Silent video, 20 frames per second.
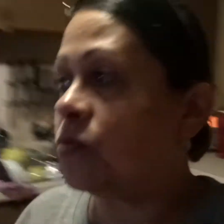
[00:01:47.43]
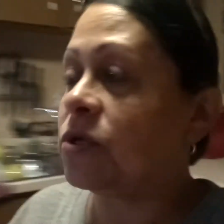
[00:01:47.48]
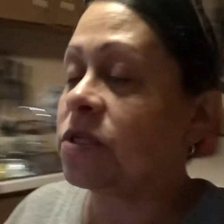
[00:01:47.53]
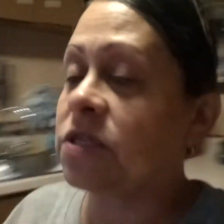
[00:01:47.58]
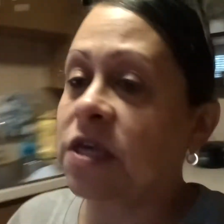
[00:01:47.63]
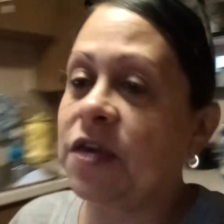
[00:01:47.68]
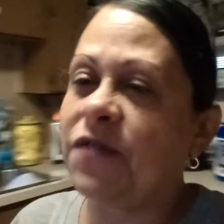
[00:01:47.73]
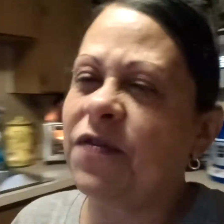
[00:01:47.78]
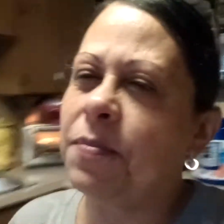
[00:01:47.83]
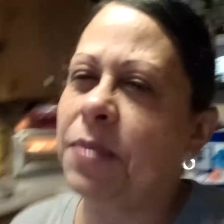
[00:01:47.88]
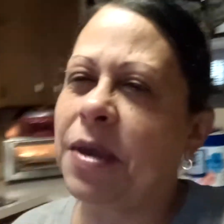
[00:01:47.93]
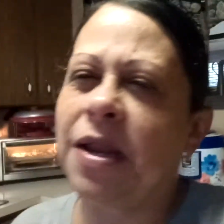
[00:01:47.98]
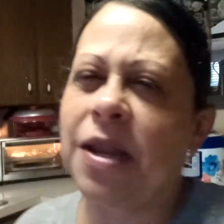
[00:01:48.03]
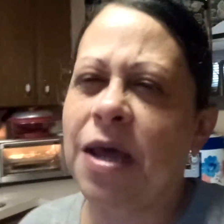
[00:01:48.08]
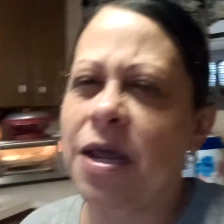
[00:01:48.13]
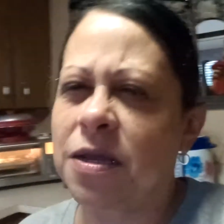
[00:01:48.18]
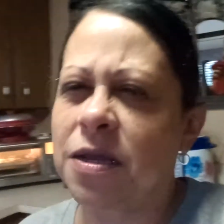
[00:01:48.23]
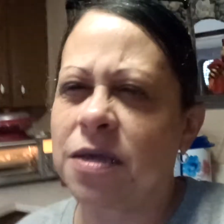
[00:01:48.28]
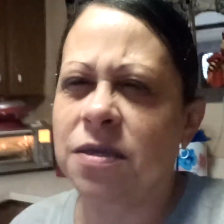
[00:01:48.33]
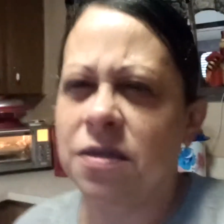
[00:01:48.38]
was giving me a
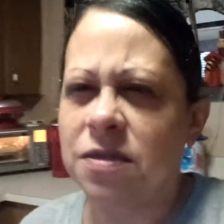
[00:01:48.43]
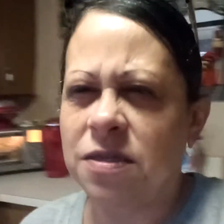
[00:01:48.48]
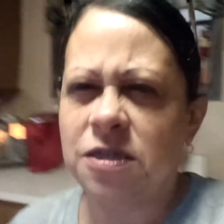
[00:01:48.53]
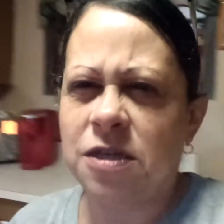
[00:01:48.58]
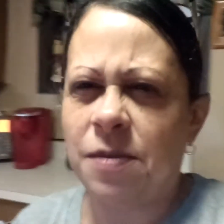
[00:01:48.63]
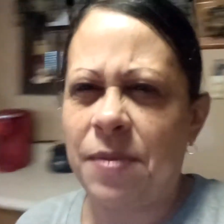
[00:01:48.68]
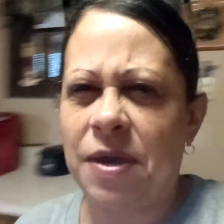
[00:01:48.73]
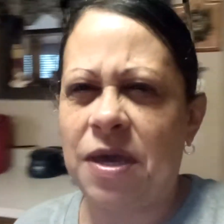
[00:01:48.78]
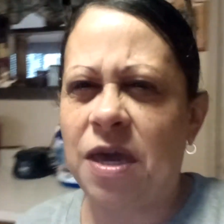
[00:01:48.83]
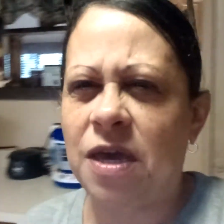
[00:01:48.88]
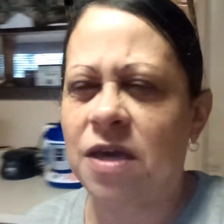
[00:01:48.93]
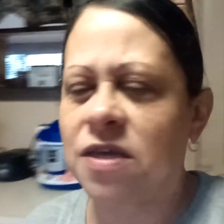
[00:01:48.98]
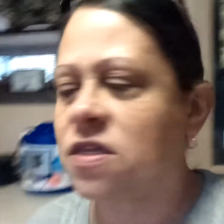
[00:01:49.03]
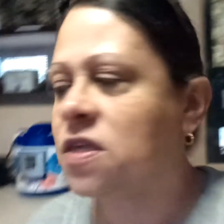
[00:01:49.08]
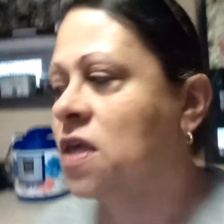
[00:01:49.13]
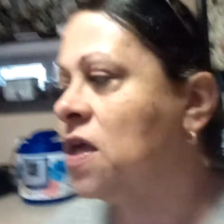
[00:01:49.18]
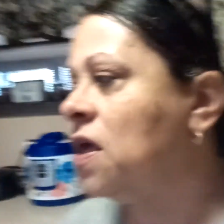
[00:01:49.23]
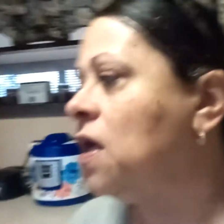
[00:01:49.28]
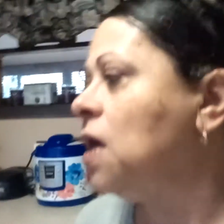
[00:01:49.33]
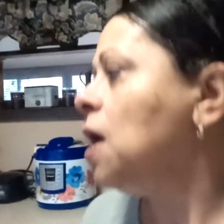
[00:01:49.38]
lot of stomach aches.